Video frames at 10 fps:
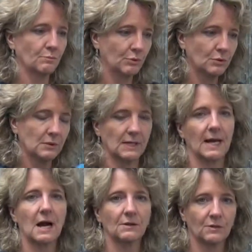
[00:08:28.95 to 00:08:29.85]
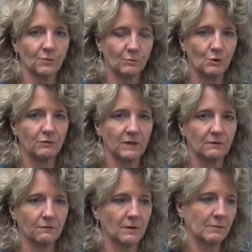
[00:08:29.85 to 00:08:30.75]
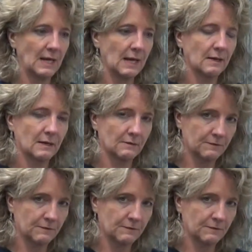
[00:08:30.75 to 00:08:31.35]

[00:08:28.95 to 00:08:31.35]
pulling out and removing from the uh,